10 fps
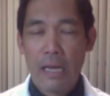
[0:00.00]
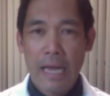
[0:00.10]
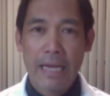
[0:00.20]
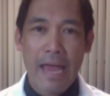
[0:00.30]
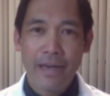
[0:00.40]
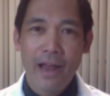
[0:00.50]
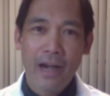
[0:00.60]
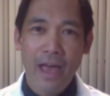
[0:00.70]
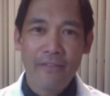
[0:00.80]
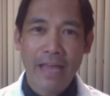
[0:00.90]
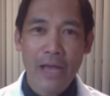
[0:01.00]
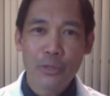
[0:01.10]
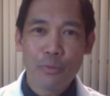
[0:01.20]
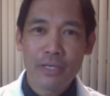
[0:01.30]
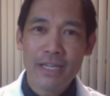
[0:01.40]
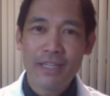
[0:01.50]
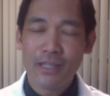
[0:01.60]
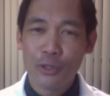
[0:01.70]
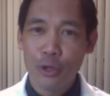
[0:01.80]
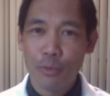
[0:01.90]
Again, not having expertise
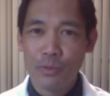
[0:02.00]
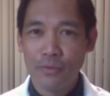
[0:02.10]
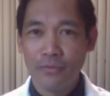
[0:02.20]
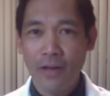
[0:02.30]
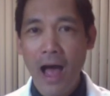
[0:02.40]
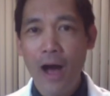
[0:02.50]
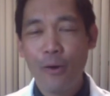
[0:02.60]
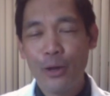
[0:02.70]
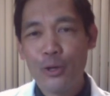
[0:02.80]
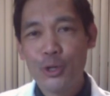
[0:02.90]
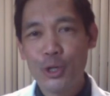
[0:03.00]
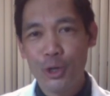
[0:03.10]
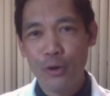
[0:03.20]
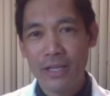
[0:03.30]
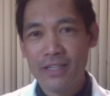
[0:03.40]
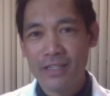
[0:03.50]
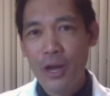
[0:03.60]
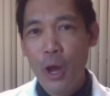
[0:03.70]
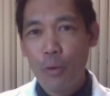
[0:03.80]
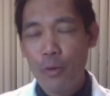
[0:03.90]
in terms of how insurance
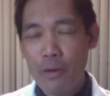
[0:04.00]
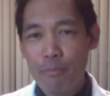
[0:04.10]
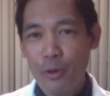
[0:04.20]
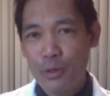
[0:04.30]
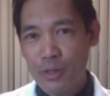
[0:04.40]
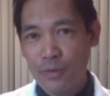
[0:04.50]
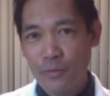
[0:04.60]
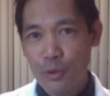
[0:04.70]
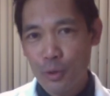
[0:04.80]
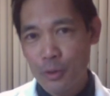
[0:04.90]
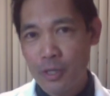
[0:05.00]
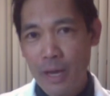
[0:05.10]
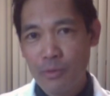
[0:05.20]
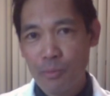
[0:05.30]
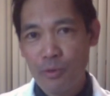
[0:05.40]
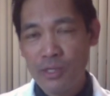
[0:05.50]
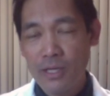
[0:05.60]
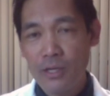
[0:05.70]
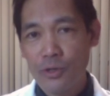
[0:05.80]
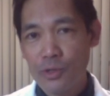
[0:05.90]
reimburses for certain types of
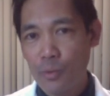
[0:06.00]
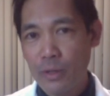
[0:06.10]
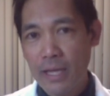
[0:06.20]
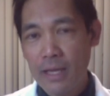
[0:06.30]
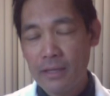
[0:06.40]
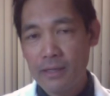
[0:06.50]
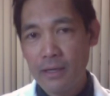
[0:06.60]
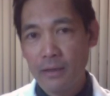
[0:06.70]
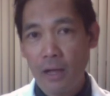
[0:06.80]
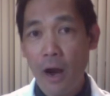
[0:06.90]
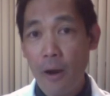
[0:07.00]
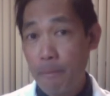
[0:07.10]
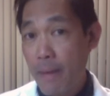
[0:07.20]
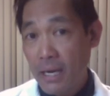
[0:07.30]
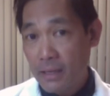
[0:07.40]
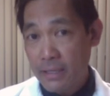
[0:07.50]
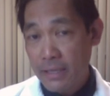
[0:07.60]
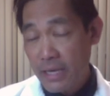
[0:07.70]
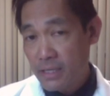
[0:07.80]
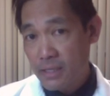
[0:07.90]
procedures and what they consider are medically
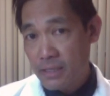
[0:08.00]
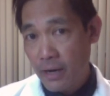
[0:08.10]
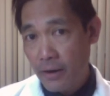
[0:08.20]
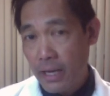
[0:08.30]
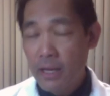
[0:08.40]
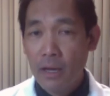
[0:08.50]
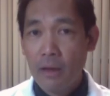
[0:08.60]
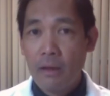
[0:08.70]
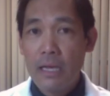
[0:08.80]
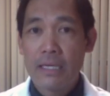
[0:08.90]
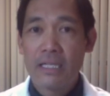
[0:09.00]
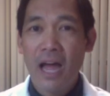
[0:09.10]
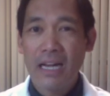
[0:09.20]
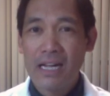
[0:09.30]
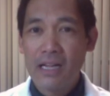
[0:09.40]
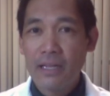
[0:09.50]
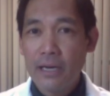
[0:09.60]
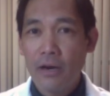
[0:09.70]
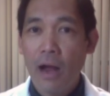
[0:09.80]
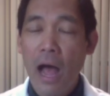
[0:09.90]
necessary, it's not
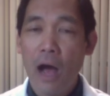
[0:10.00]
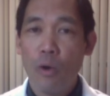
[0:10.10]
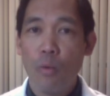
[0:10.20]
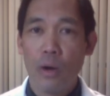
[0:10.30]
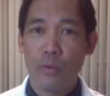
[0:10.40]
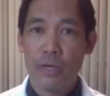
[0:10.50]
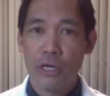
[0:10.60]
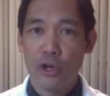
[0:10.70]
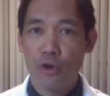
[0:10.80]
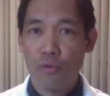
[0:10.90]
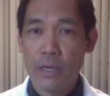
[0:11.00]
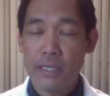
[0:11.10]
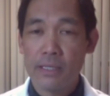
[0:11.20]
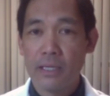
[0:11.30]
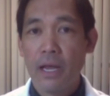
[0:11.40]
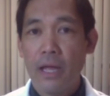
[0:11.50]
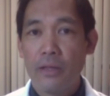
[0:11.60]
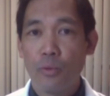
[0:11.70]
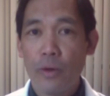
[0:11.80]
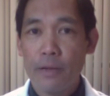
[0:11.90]
clear how one would increase
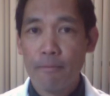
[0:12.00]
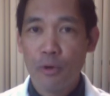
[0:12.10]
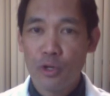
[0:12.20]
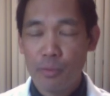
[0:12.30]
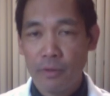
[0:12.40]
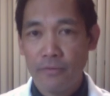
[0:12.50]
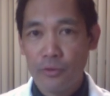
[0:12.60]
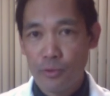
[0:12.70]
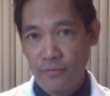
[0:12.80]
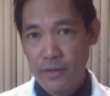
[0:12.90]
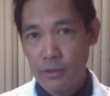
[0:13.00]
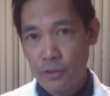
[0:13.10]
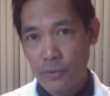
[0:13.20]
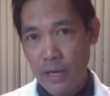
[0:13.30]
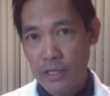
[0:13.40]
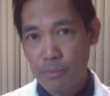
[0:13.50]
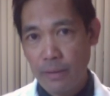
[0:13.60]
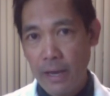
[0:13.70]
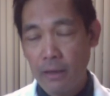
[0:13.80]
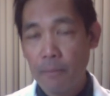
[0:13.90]
the reimbursement for fecal
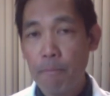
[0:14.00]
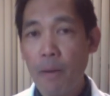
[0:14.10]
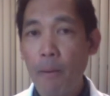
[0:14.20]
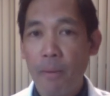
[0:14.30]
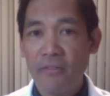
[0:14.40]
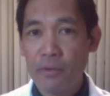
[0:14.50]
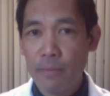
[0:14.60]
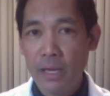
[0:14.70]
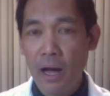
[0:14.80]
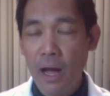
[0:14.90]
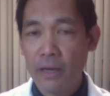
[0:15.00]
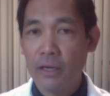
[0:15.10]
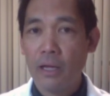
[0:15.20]
transplant above and beyond